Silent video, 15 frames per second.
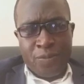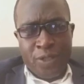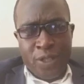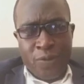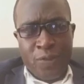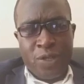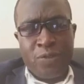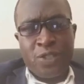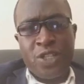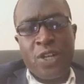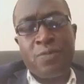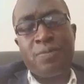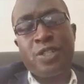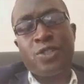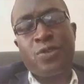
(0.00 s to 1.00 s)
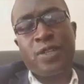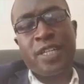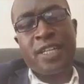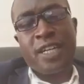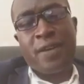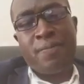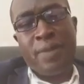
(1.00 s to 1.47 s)
when we shall be
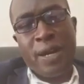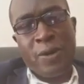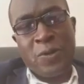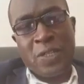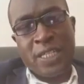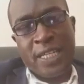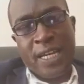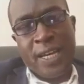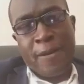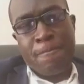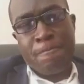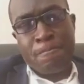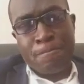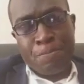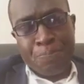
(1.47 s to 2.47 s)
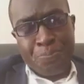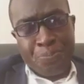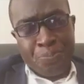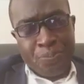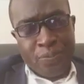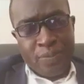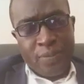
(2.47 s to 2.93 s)
talking about
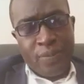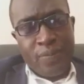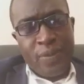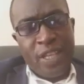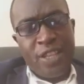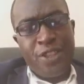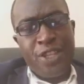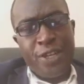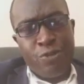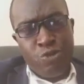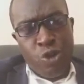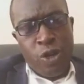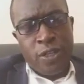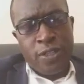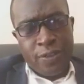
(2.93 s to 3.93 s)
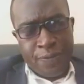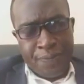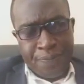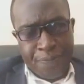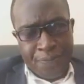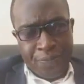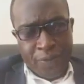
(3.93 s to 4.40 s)
the role
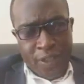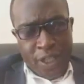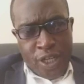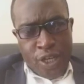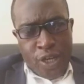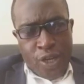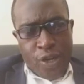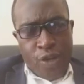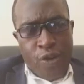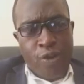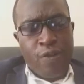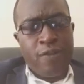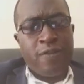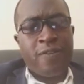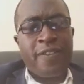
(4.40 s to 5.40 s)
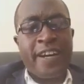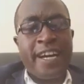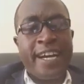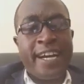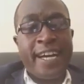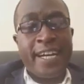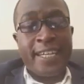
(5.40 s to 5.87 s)
of
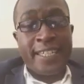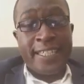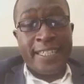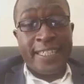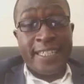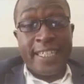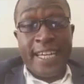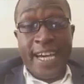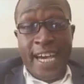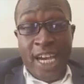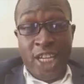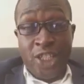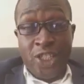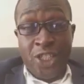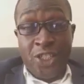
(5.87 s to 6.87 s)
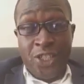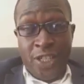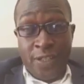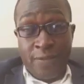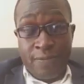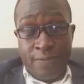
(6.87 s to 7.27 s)
IGG